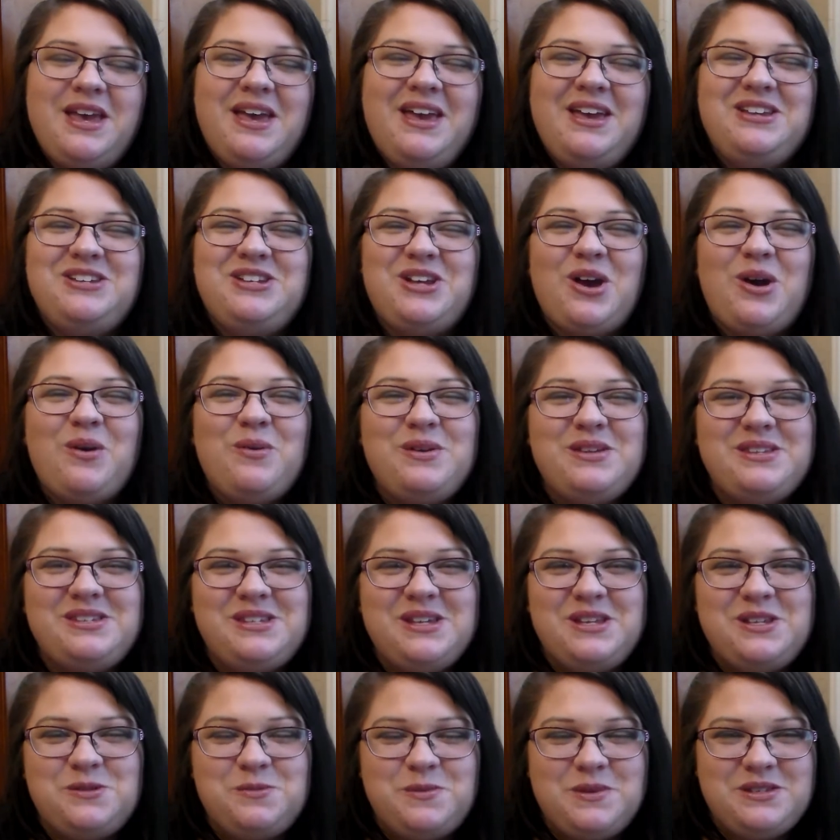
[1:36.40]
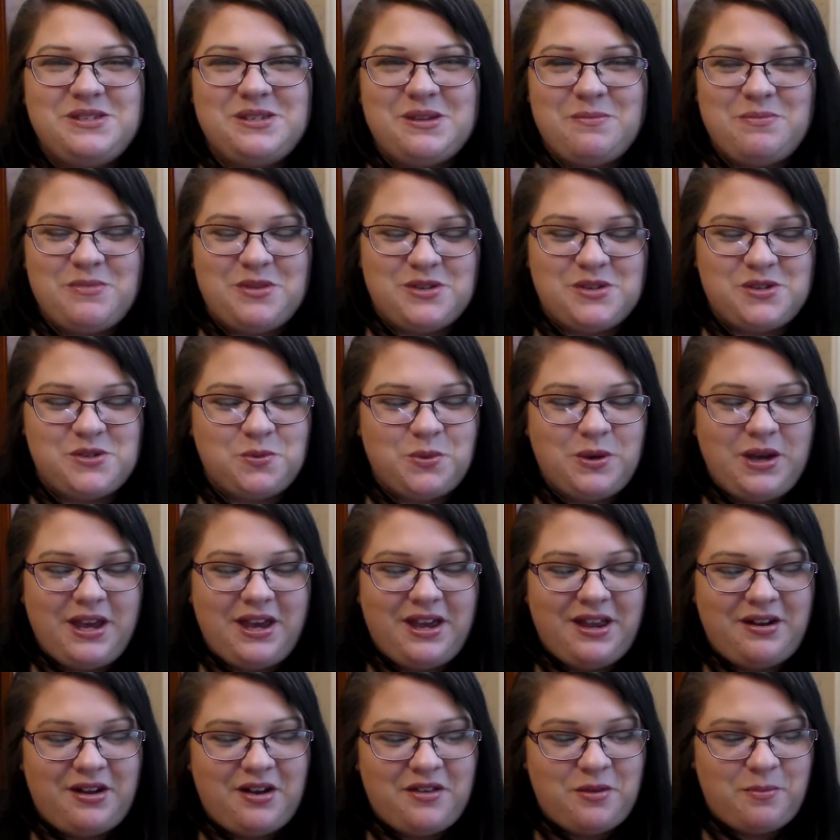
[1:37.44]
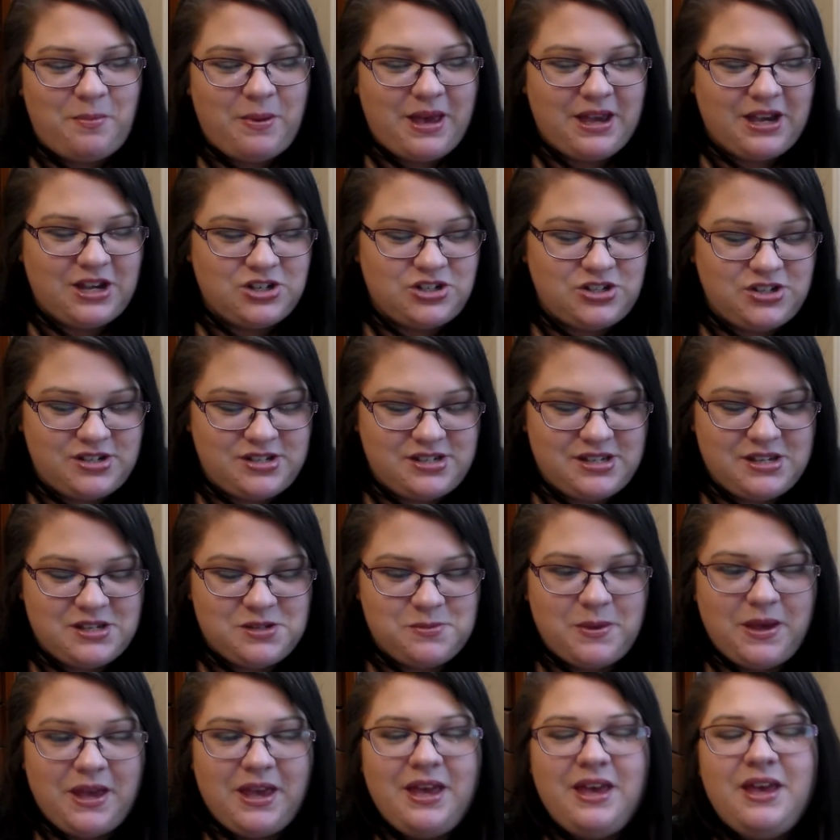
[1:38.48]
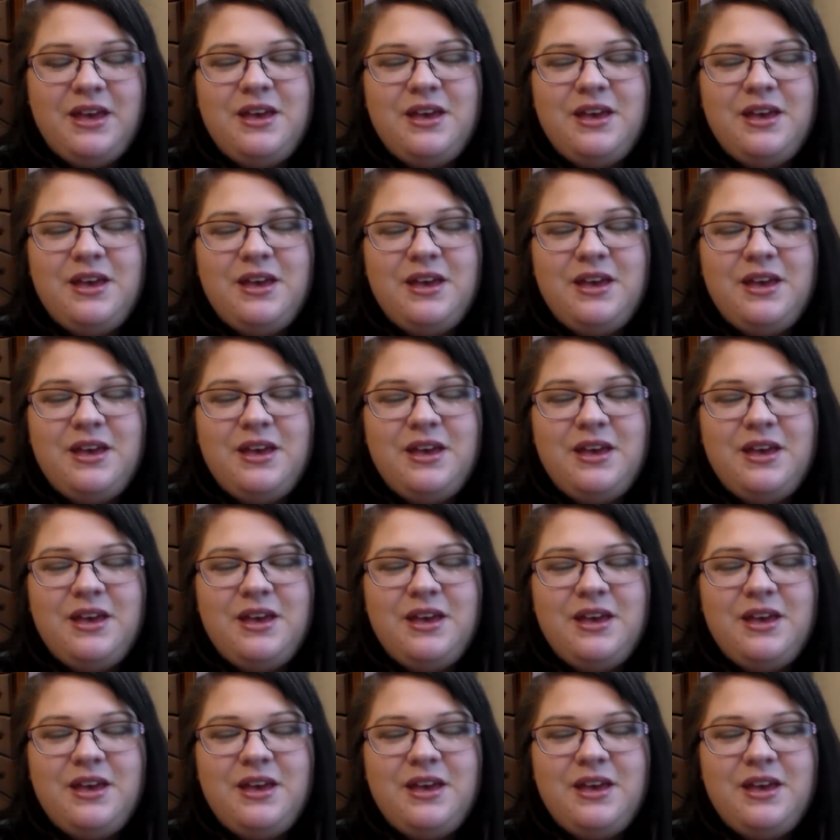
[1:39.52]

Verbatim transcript: She always sends me something sweet in all the package she sends me.